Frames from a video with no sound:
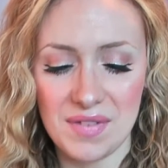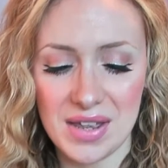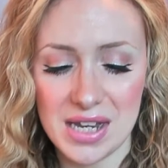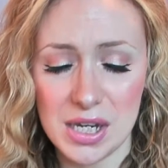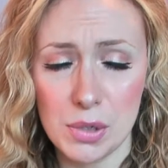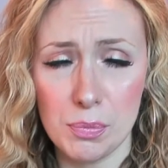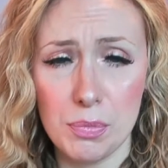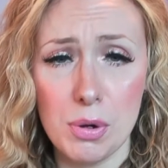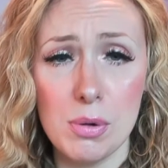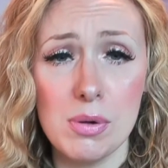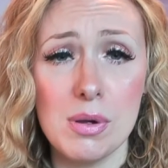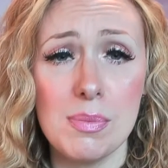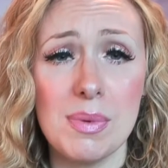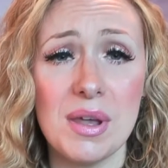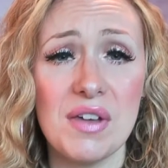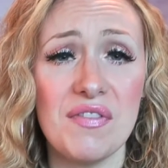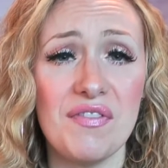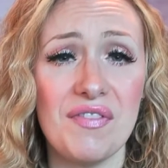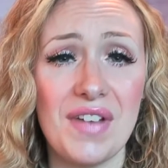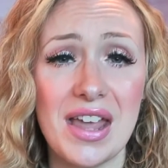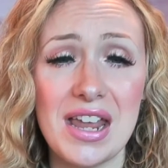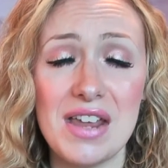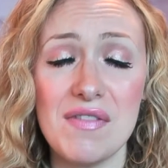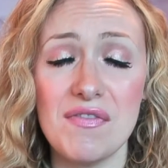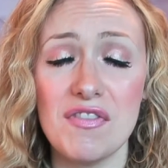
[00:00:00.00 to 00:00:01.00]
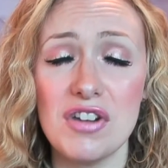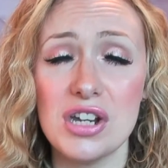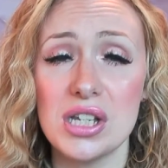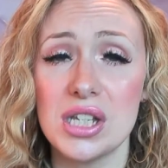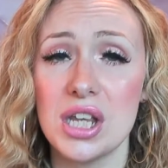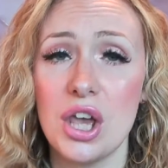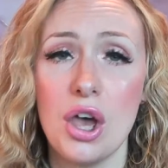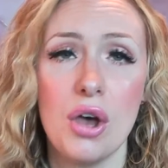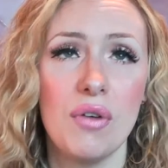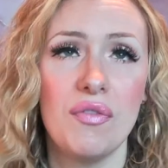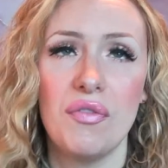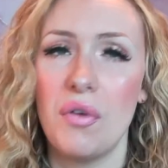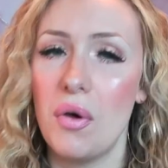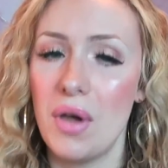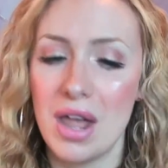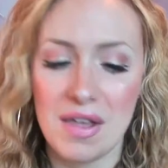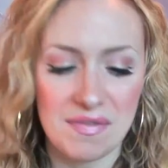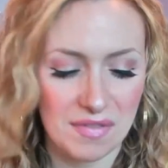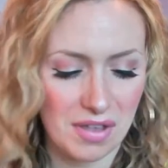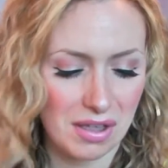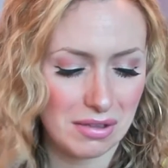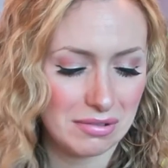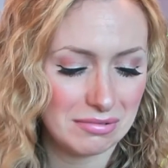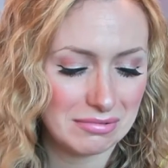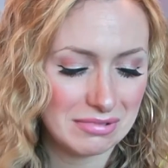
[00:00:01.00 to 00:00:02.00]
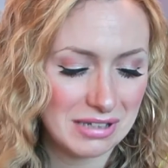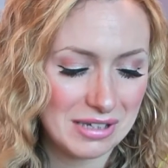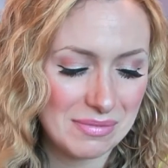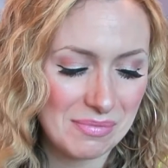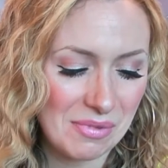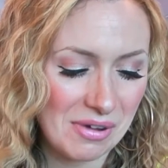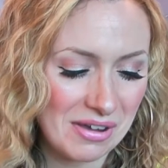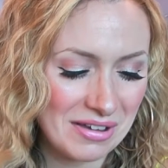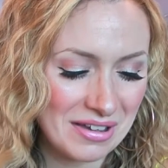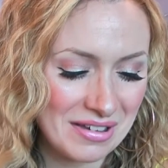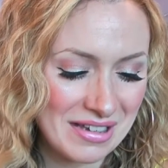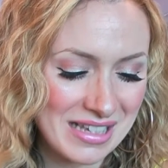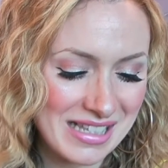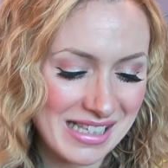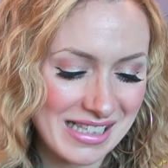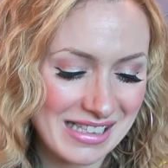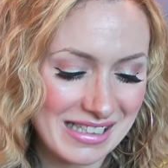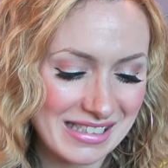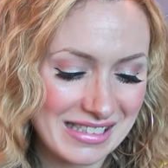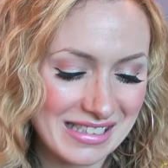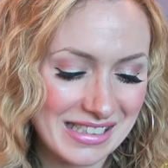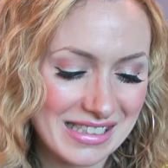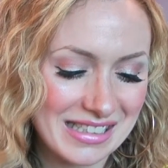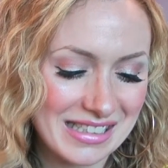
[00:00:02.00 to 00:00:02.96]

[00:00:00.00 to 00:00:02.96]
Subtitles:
and it'll probably be a favourite forever in my eyes.